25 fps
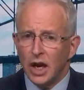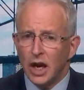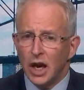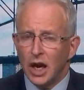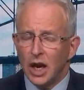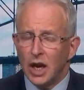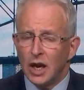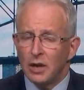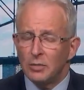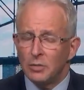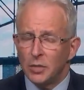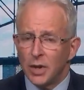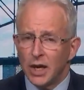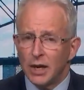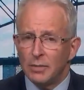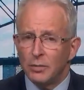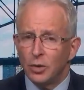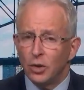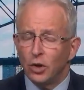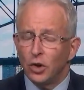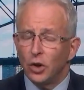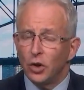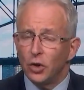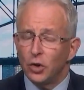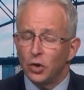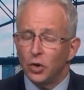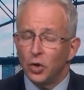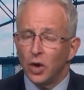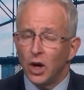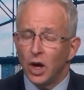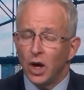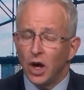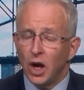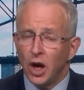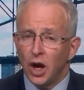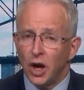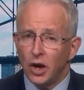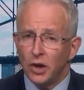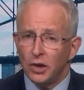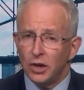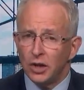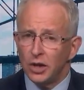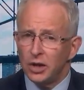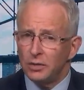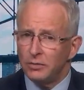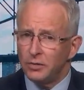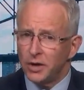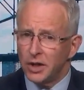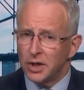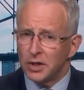people who own an
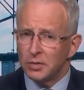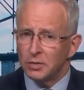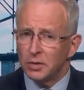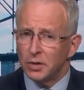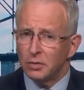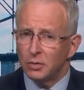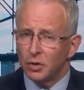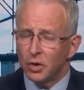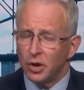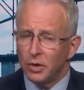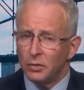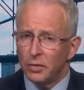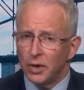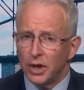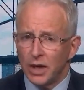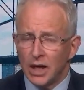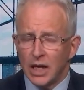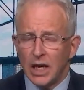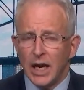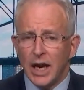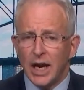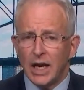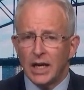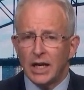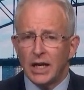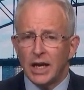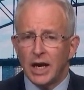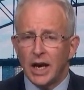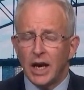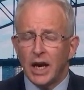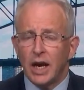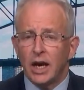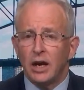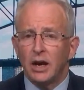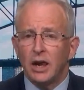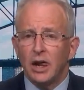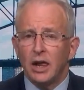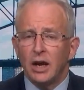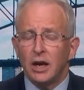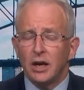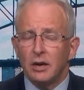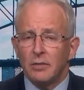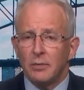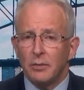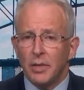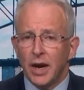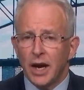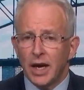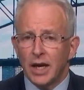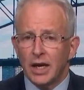investment property and are
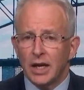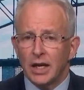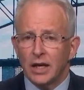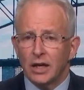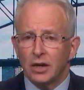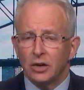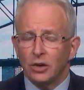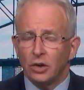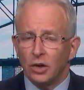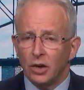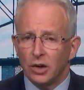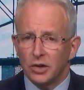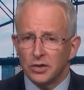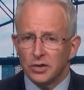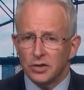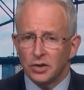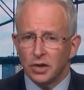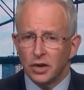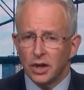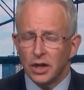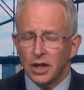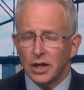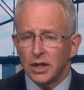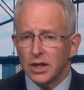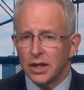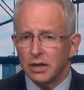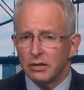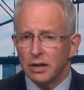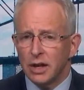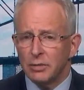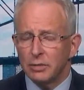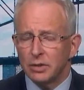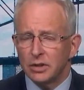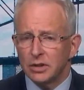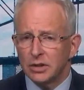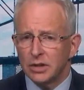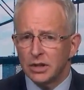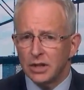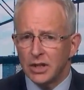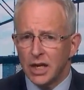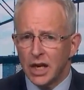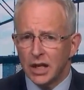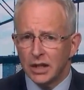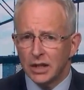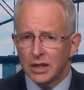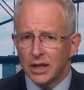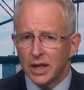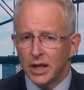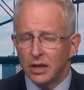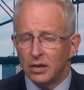making a loss on it, and they're able to
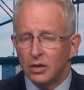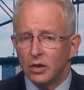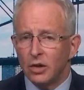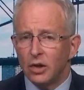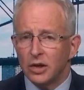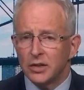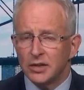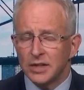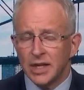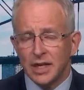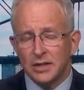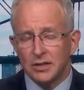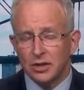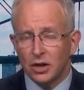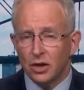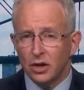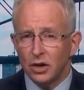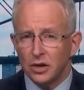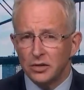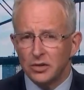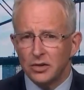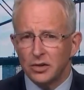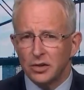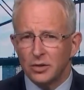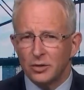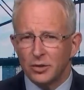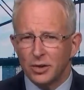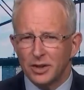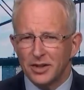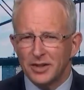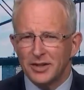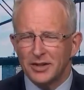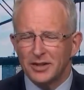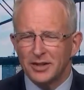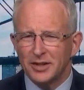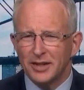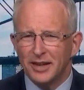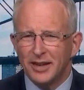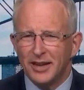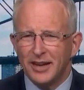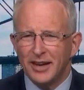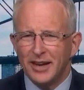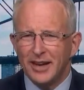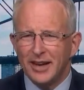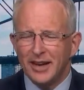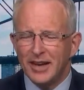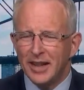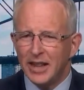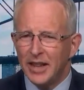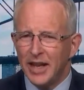deduct that loss. As a consequence,
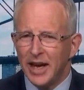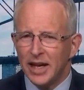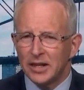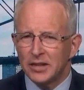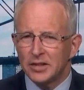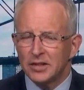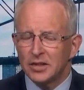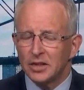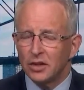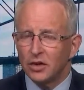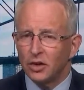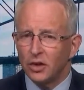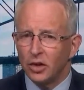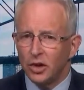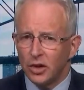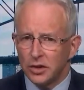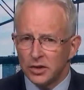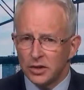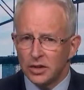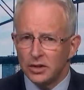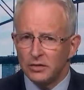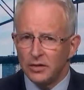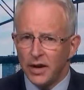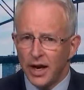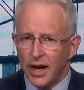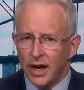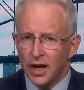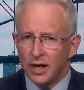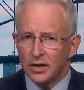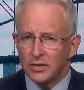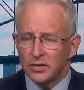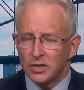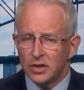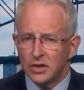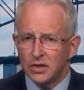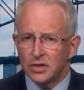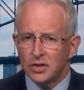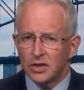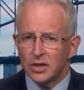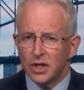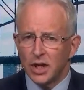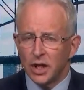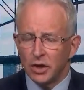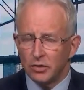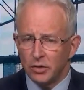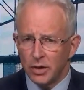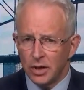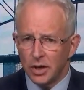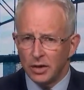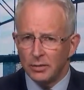that's lots of houses that
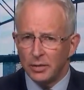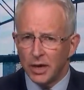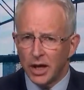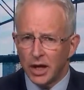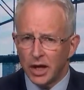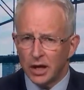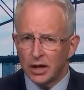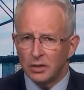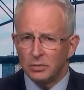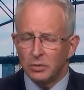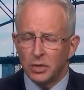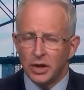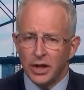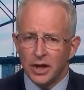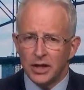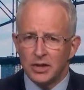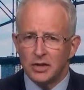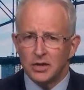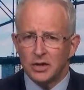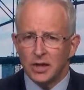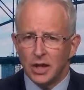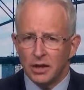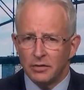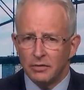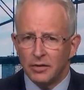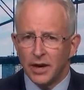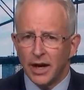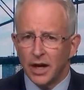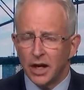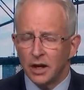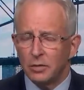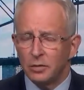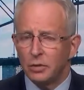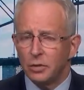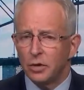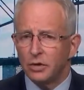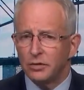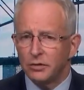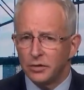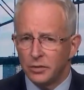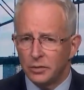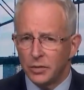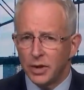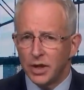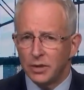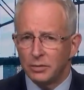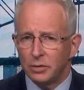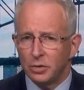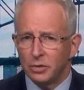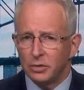are in the marketplace available for
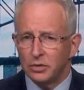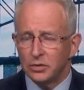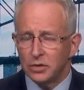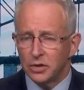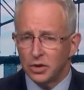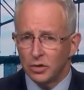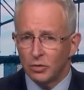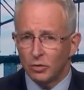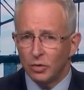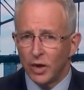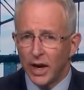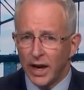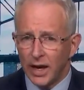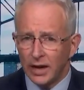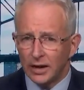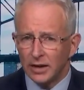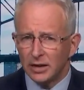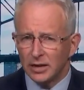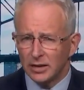people to rent.